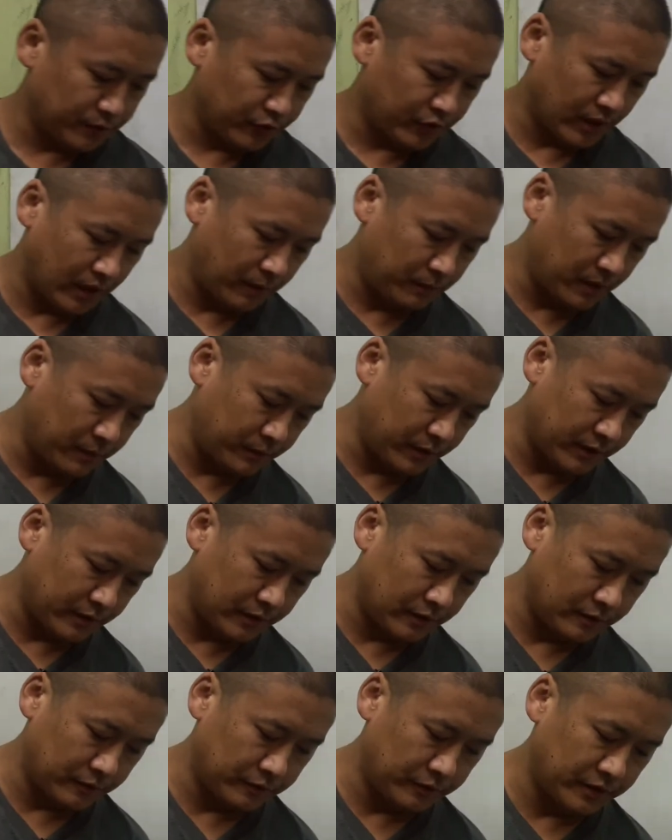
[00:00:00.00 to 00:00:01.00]
with AB
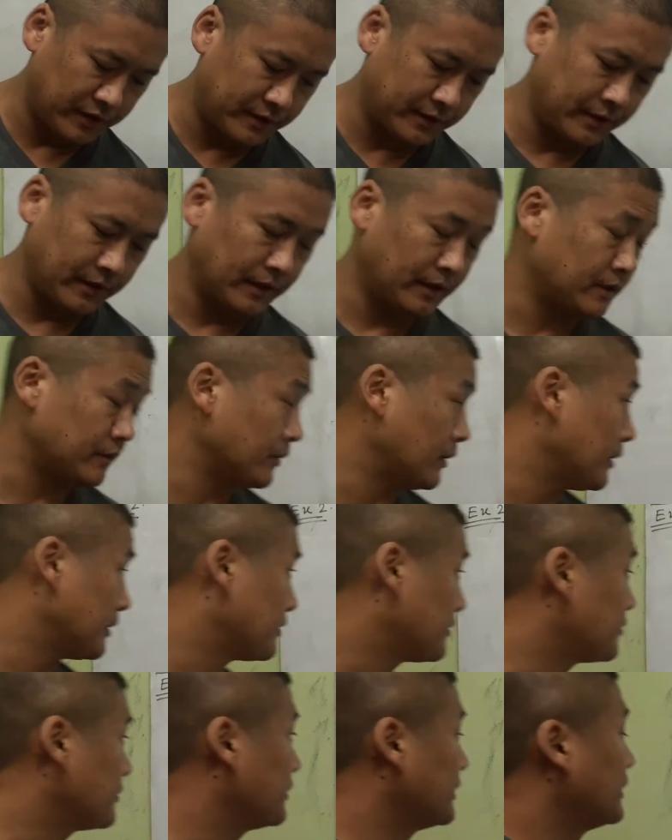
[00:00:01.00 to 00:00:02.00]
parallel DC. So let's
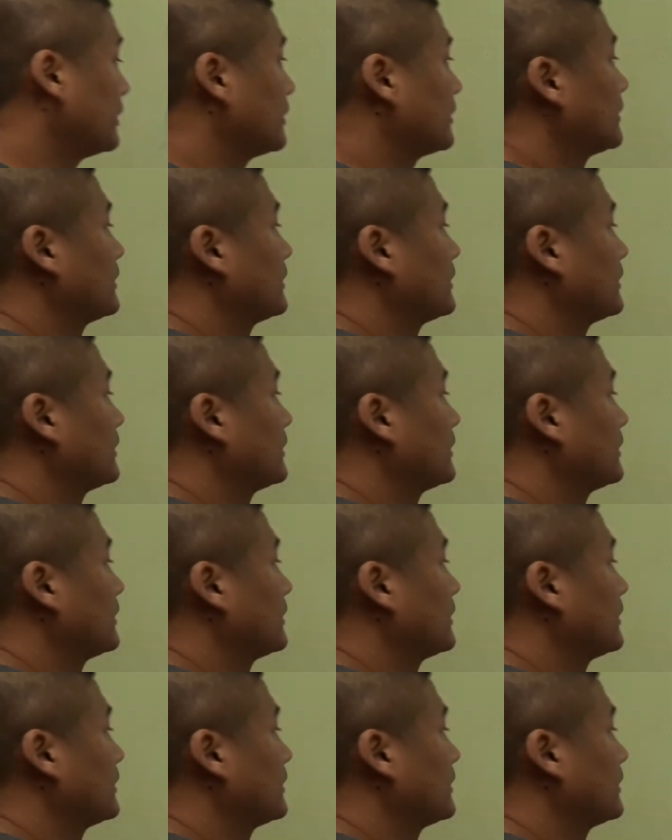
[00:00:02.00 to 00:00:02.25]
draw that.